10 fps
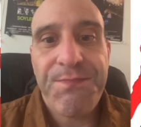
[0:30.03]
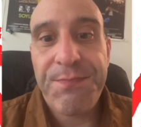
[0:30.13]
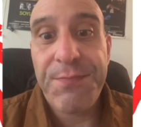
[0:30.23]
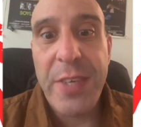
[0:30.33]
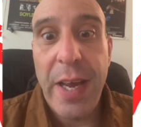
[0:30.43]

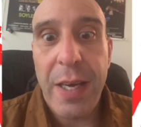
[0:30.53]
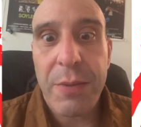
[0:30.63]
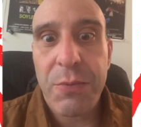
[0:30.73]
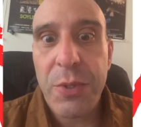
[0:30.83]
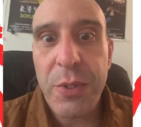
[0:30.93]

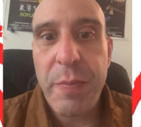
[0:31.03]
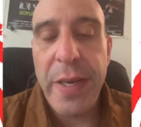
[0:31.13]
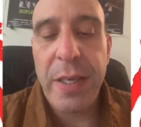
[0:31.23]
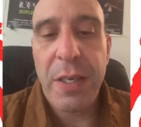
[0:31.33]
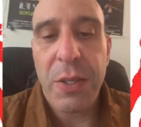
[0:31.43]
Yeah, really
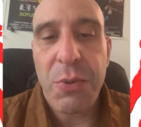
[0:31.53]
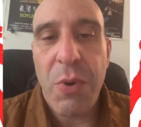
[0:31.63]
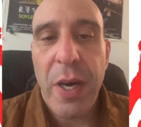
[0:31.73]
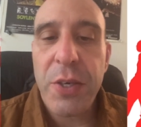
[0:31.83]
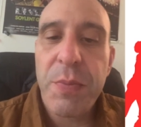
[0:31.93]
bad color
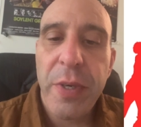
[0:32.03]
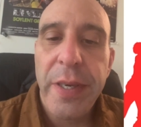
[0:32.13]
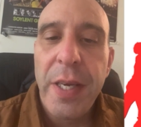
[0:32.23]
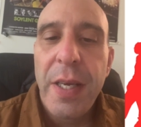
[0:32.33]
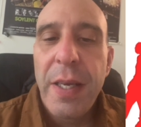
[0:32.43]
wash.
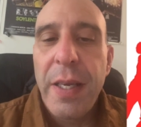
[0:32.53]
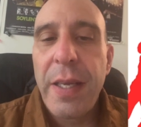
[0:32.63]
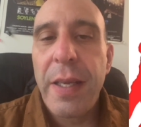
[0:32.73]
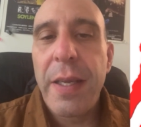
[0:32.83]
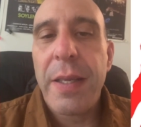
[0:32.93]
But
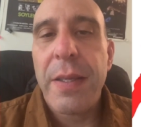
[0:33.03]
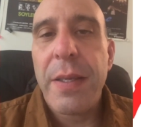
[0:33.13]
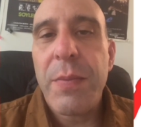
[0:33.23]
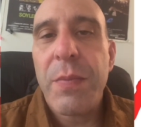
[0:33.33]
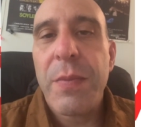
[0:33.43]

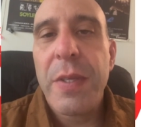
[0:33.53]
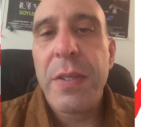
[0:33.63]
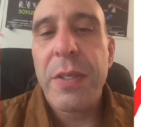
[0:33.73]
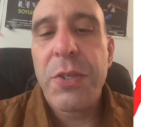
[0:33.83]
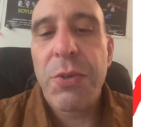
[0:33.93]

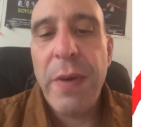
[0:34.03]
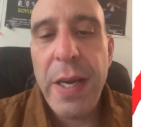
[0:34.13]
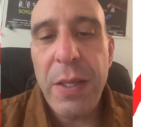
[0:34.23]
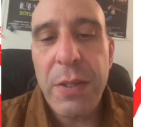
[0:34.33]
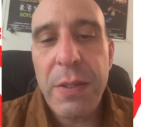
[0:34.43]
the
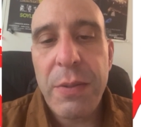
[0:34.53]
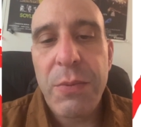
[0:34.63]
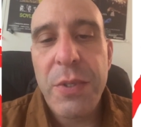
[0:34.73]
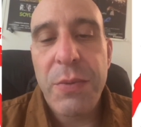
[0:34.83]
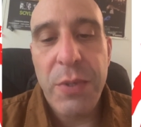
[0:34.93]
trailer
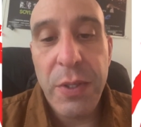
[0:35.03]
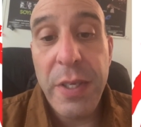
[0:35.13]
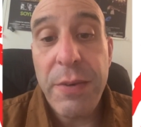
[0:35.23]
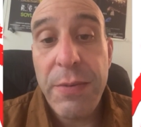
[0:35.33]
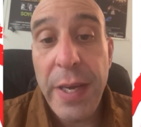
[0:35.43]
was
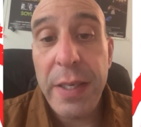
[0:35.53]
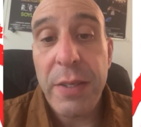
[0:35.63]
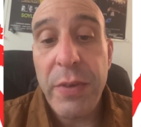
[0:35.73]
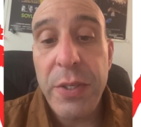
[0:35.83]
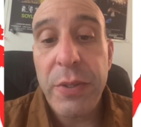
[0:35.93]
really
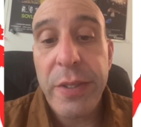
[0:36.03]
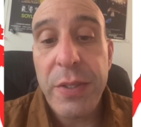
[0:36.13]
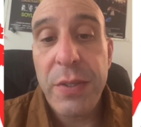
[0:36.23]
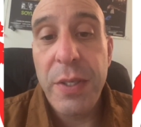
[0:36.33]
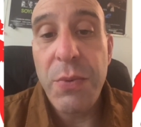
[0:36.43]
effective, and you could
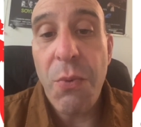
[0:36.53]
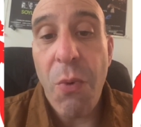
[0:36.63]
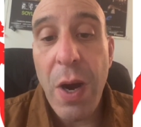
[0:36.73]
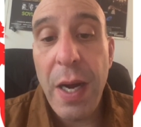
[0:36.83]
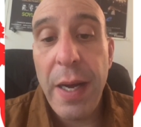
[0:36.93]
see
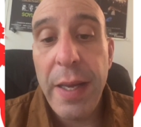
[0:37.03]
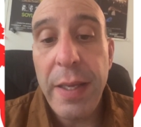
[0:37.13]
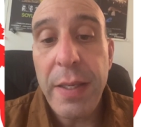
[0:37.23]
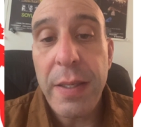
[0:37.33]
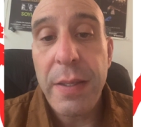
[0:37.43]

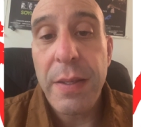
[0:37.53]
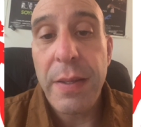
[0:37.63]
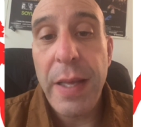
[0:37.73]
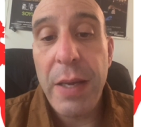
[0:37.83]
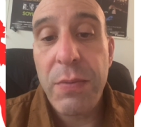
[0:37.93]
why
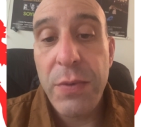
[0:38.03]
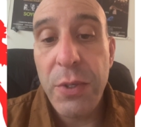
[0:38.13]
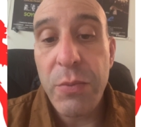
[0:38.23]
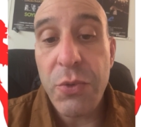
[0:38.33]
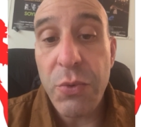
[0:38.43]
that
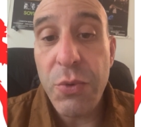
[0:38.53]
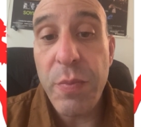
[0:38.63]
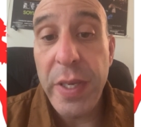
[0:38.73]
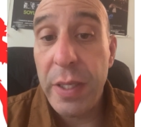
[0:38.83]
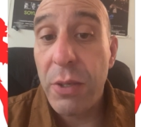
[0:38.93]
film drew
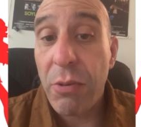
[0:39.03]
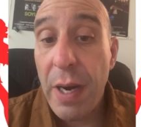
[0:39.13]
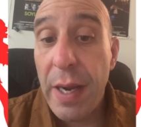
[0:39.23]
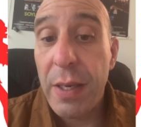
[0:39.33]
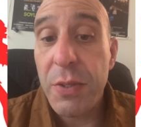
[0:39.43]
big
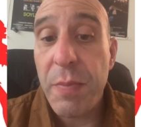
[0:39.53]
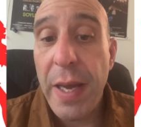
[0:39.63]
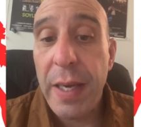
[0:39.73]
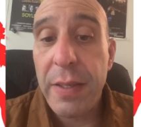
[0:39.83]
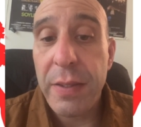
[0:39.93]
crowds
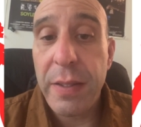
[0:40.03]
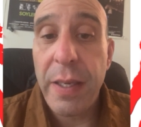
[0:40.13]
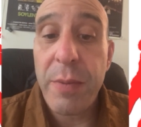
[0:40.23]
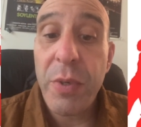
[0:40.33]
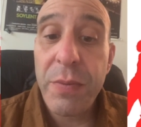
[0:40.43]
back in the
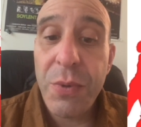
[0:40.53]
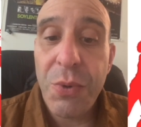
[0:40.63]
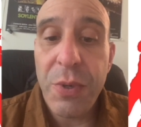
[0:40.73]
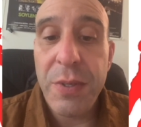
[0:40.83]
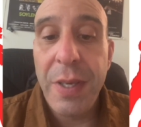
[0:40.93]
day. But of
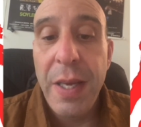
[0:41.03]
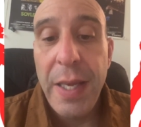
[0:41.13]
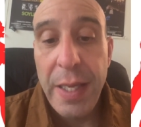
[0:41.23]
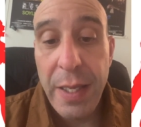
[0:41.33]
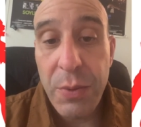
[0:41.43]
course,
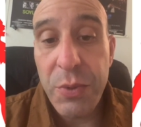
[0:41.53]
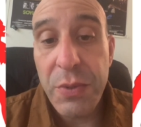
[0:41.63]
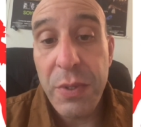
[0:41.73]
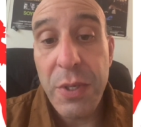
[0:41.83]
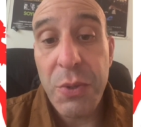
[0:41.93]
it
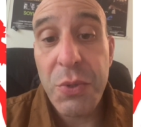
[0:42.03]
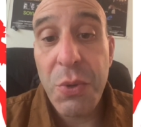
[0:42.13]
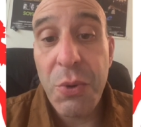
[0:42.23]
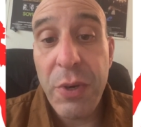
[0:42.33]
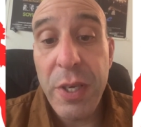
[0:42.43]
was the
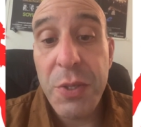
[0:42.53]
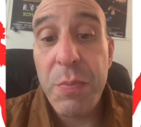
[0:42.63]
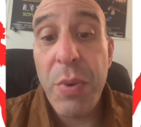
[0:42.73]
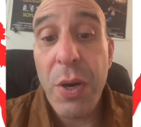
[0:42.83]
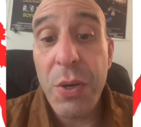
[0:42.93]
notorious
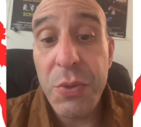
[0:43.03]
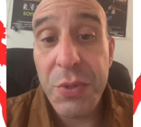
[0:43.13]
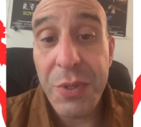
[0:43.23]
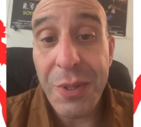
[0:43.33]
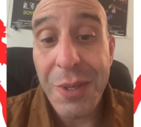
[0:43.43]

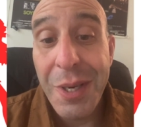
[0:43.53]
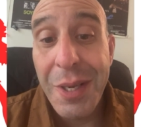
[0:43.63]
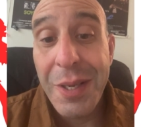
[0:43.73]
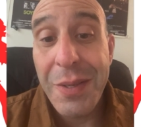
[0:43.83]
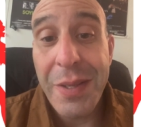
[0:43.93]
poster
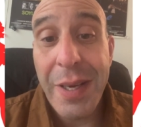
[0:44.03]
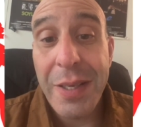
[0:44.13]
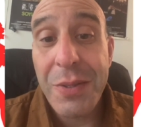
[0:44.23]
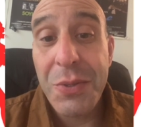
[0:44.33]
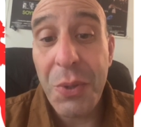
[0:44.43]

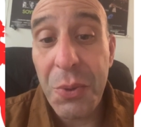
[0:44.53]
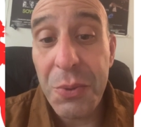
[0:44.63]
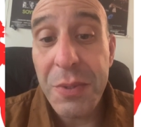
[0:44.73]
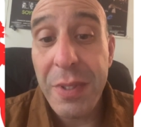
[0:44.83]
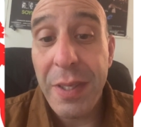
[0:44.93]
that
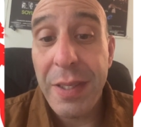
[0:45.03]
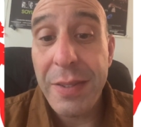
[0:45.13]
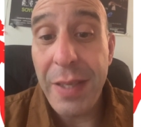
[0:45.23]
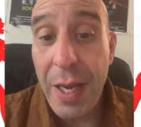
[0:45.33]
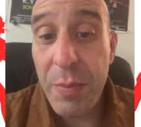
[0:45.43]
sold
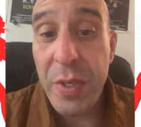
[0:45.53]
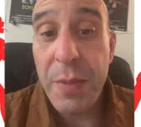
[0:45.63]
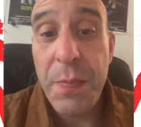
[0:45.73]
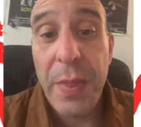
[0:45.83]
Zombie.